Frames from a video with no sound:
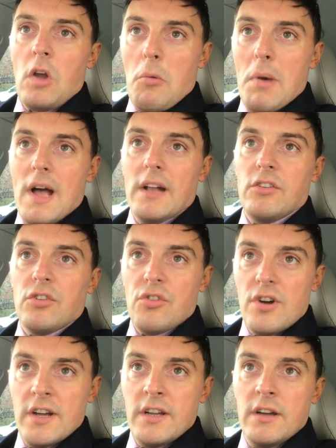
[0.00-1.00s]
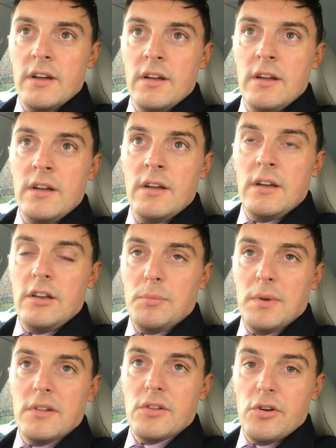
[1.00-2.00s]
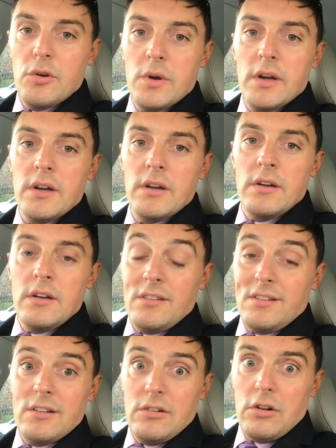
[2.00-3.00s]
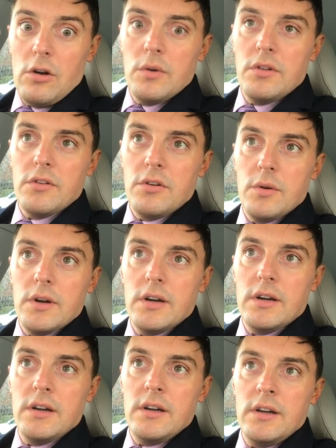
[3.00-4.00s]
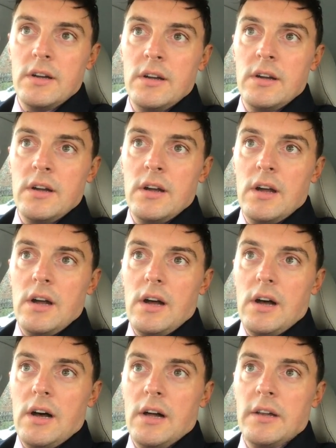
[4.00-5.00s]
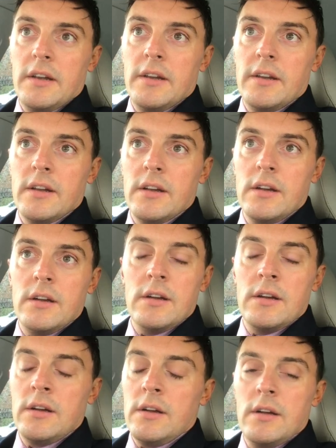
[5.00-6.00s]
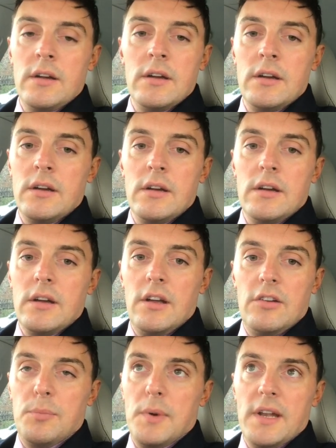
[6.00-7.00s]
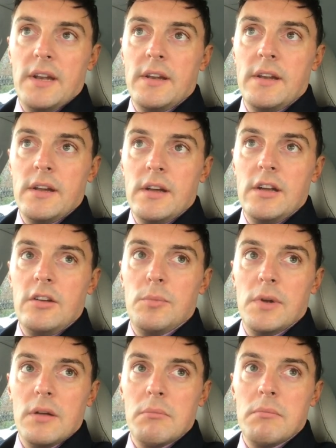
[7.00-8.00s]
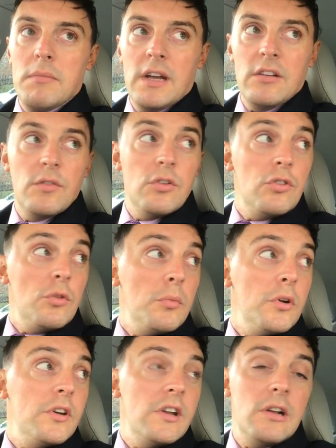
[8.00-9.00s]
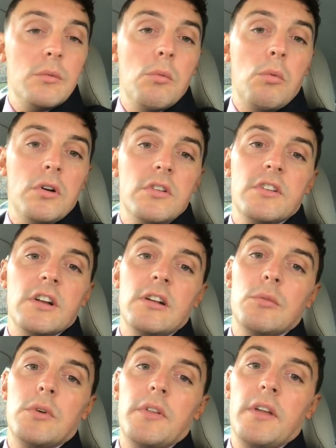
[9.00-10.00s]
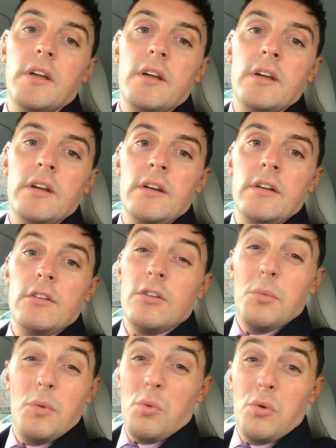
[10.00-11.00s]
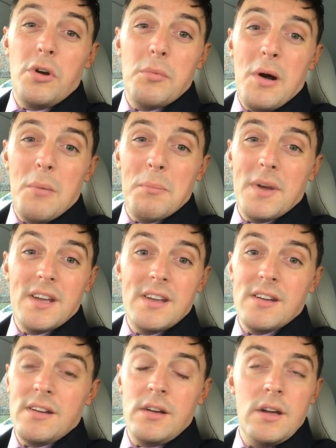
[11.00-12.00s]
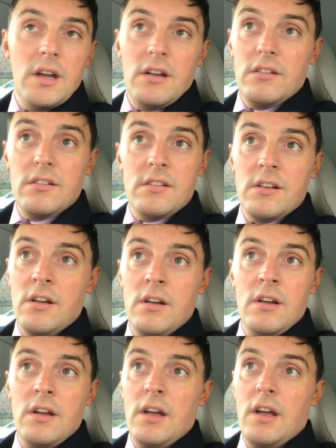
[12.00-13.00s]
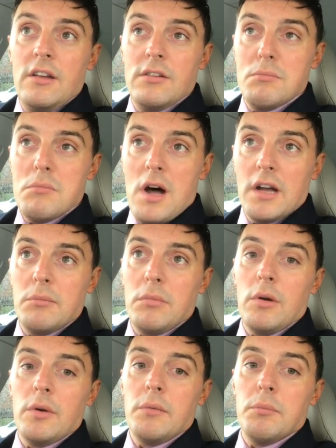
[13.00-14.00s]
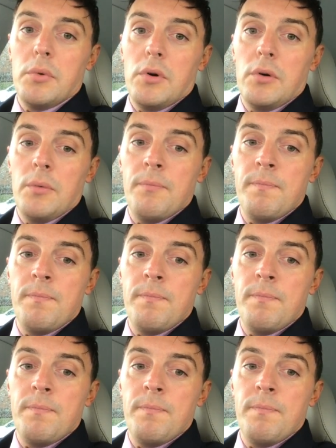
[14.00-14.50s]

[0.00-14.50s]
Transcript: got my head straight. He's been through it. He's still going through it. And he's been amazing. For someone dealing with what he's dealing with, to be worried about me is mind-blowing. But